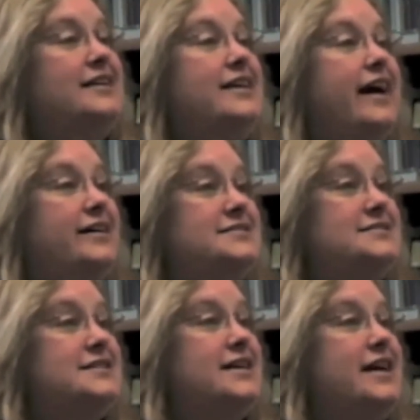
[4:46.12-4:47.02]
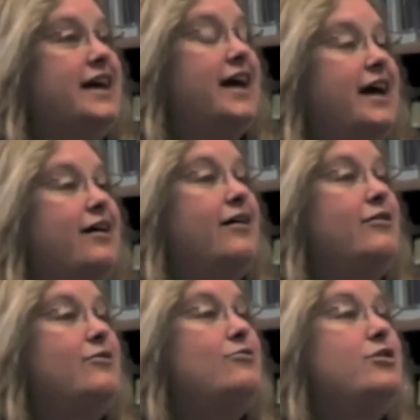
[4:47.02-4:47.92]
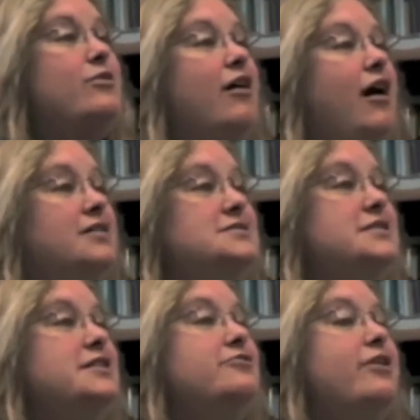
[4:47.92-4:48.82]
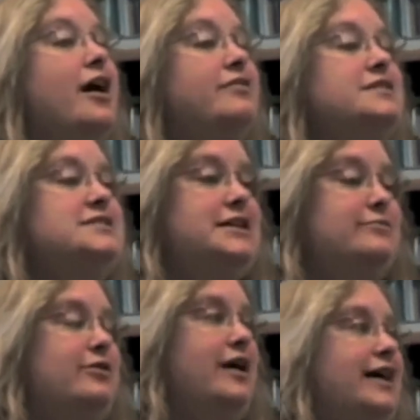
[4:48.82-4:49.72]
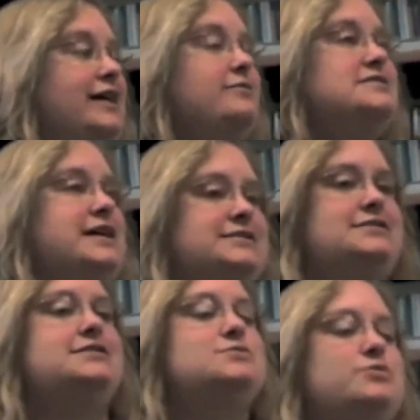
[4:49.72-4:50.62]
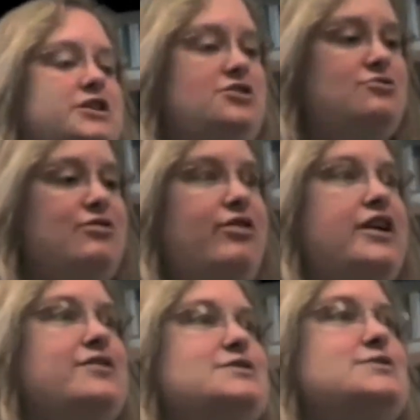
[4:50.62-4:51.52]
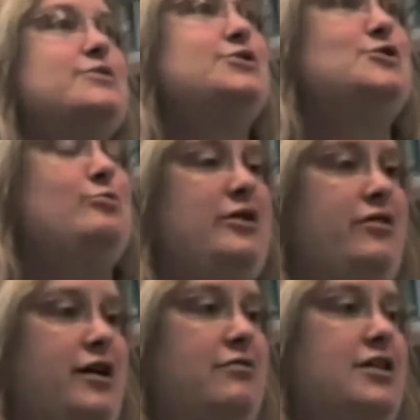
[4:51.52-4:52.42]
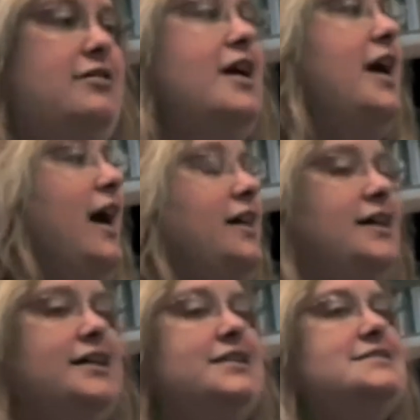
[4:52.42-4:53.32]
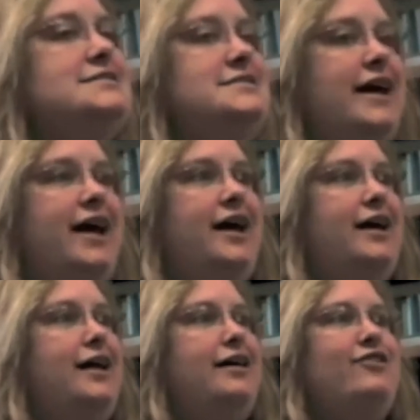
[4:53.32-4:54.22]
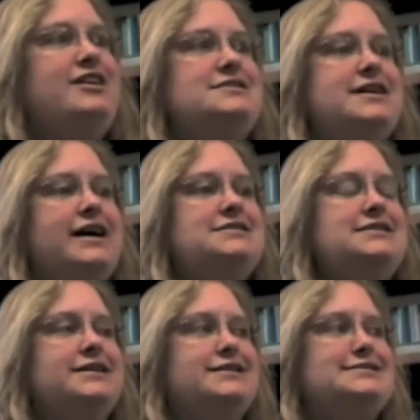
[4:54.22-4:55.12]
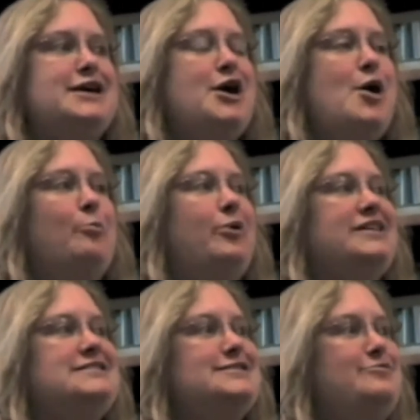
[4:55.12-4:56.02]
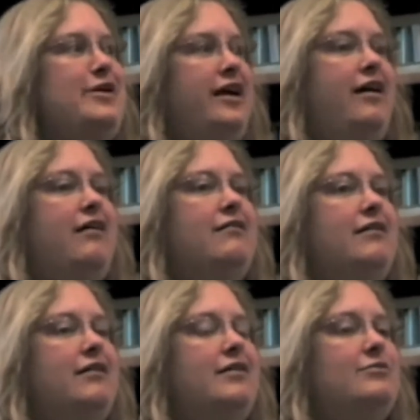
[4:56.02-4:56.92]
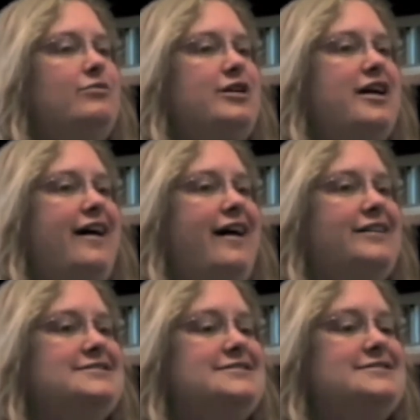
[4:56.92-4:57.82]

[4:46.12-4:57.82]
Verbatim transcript: Yes. And we were all sitting around the table and he was asking us what do you think the school should be like what do you and he didn't say any of his ideas but somehow we got